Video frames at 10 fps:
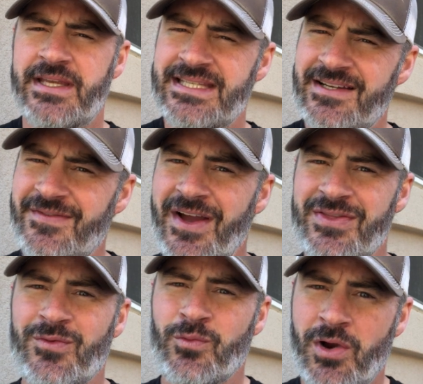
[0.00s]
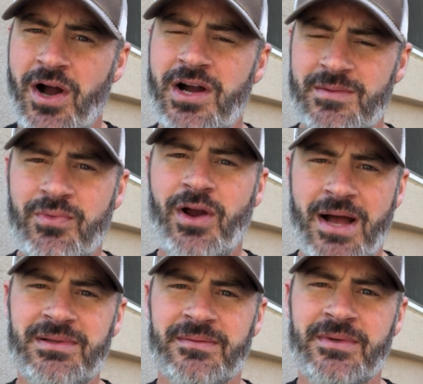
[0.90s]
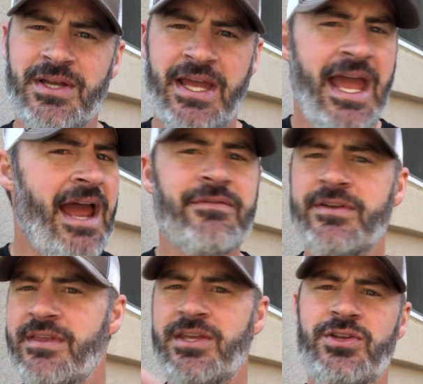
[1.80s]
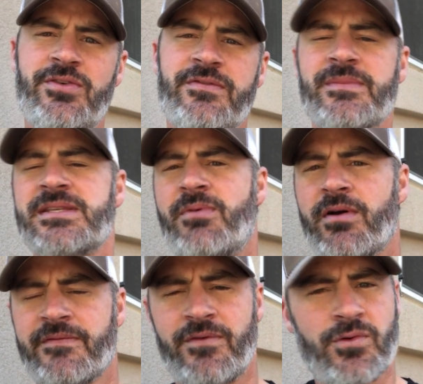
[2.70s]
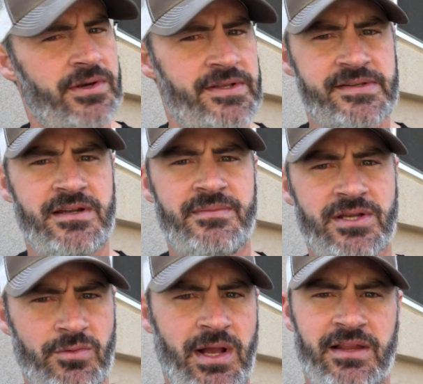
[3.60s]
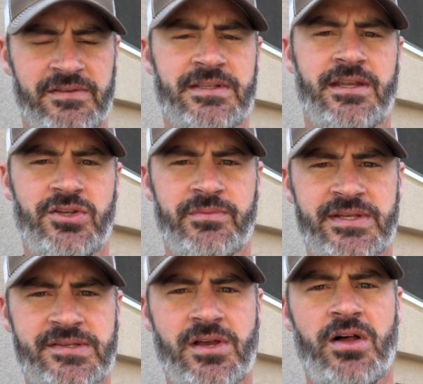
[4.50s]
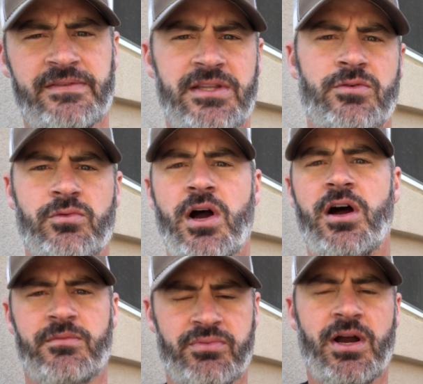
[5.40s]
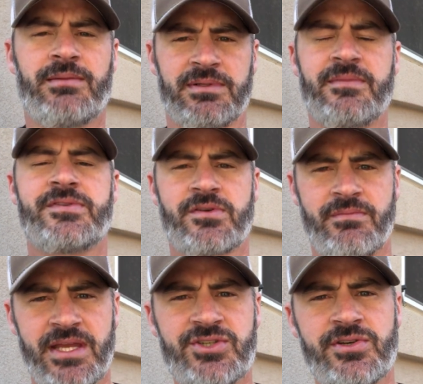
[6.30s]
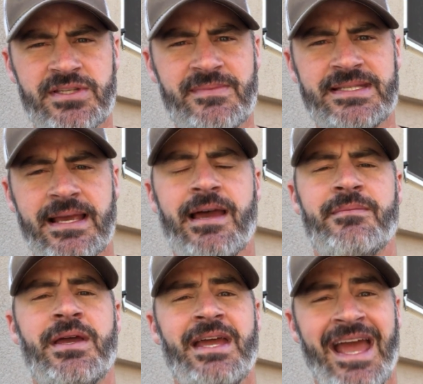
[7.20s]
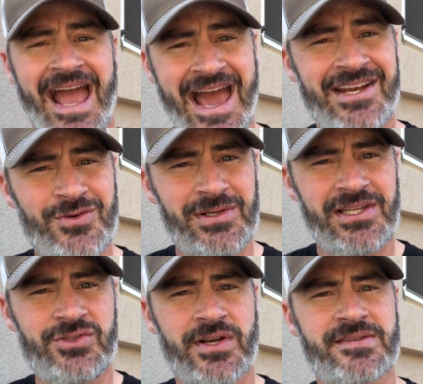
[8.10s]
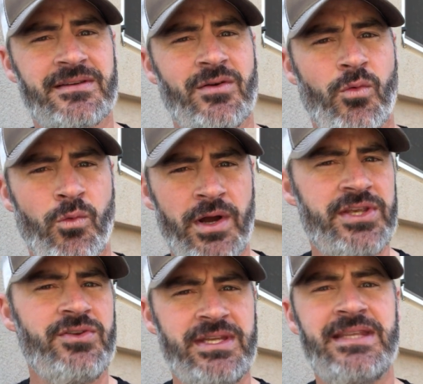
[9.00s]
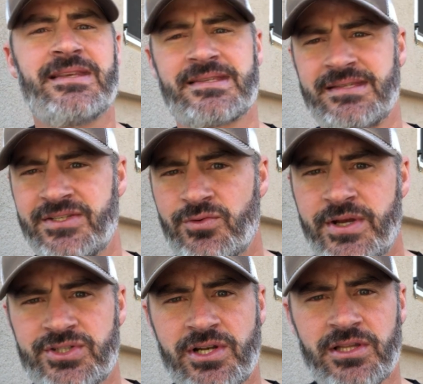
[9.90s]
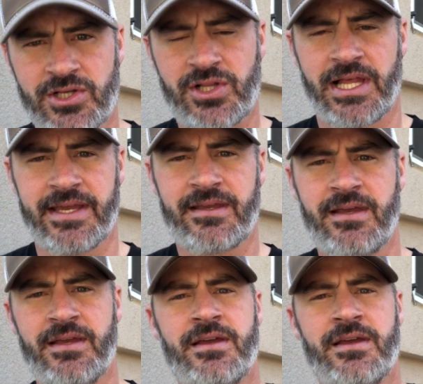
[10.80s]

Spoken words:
identified the wrong problem, everything you do from this part forward is going to be irrelevant, and you'll be solving the wrong problem. So make sure you spend time adequately addressing what you need the situation to look like